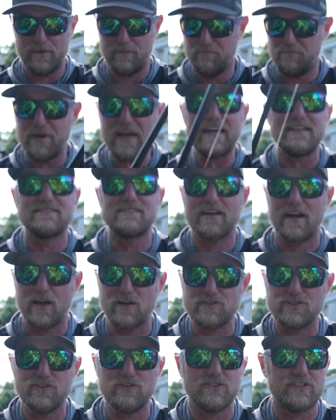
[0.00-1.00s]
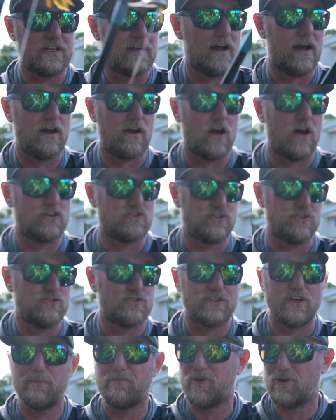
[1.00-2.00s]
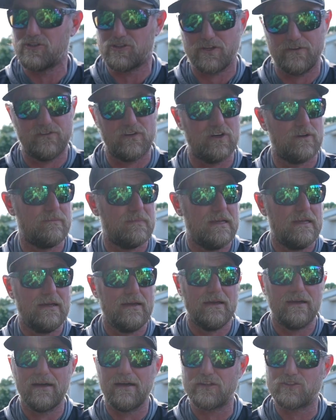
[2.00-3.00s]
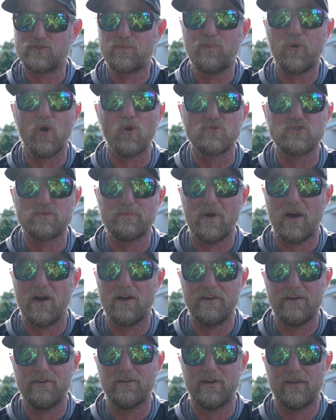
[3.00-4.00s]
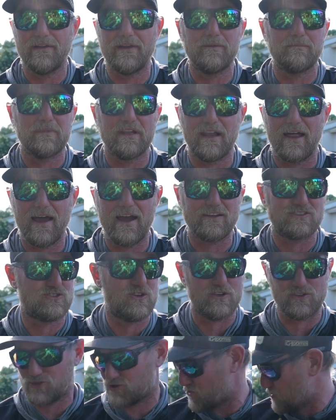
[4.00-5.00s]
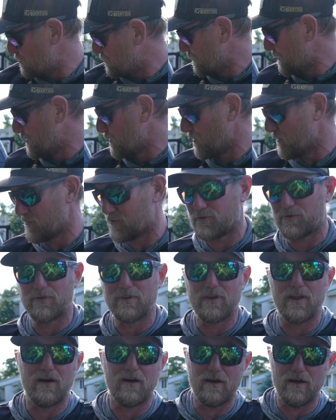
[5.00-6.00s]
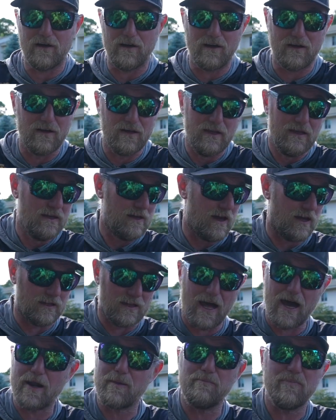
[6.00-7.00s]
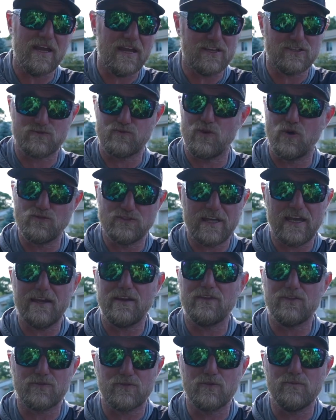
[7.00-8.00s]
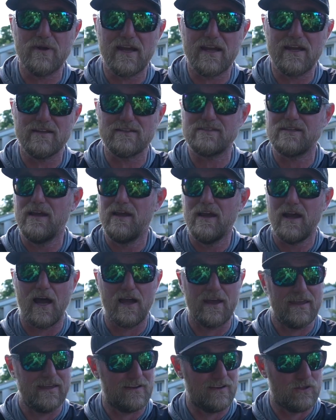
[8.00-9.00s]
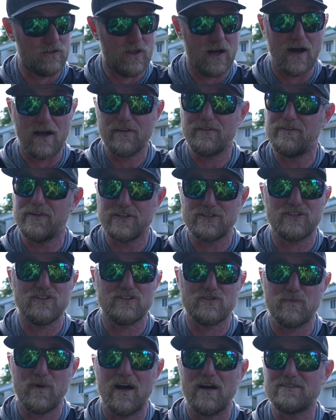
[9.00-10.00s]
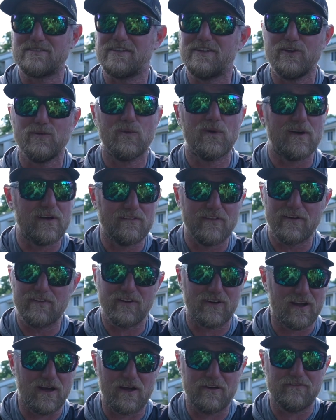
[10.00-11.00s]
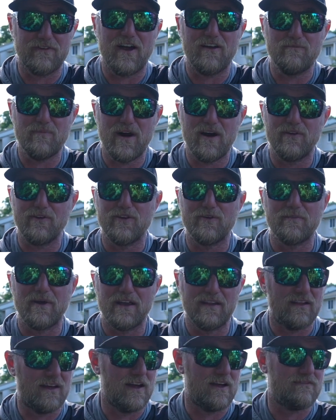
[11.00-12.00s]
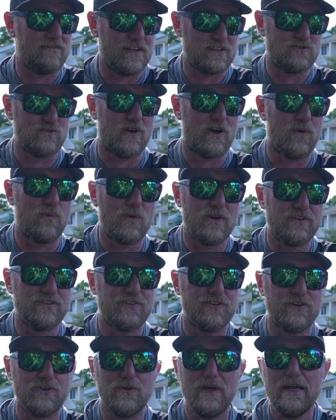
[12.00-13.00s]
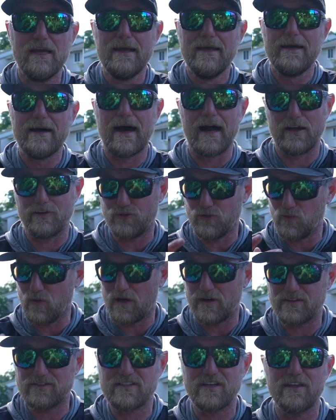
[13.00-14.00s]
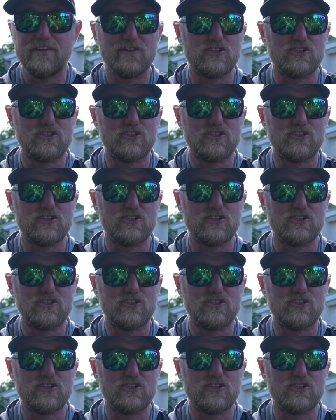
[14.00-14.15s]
Baits that I was using. I was using a bunch of them. It's post-spawn here on Lake Mille Lacs, so I was truly going through a lot of baits, rotating through baits. I hit a lot of fishing spots. Anywhere I've ever caught a 5-pounder in my life, that's where I went to. I do want to say the